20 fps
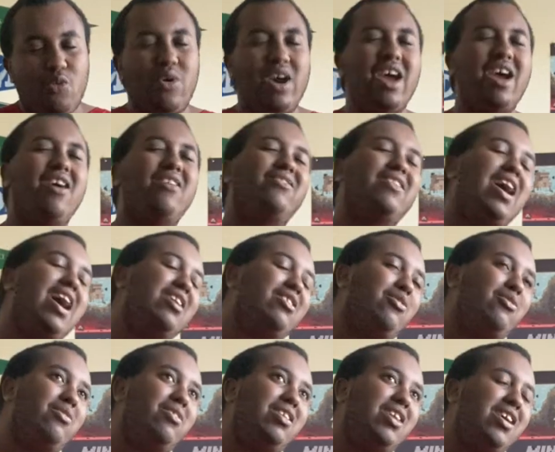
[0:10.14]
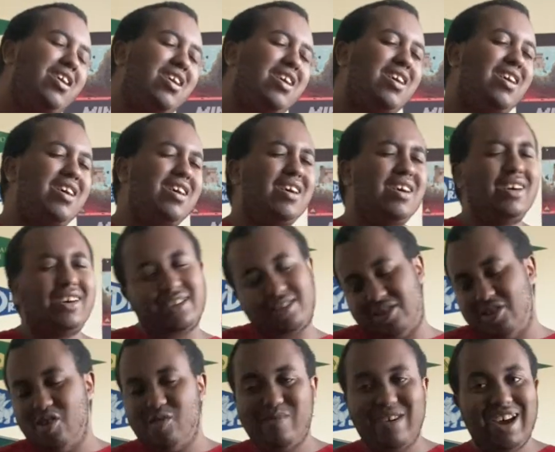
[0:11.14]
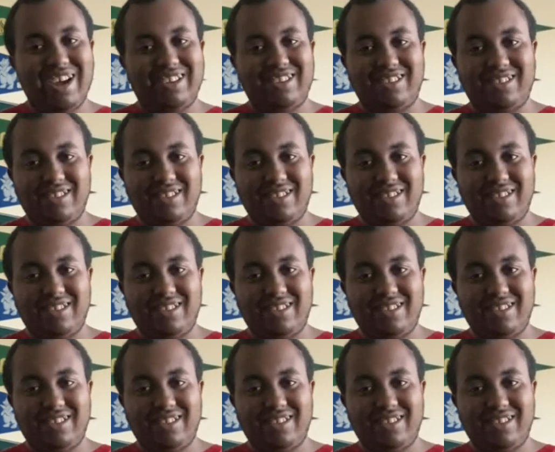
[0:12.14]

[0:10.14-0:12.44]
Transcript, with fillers: Well, I don't love too much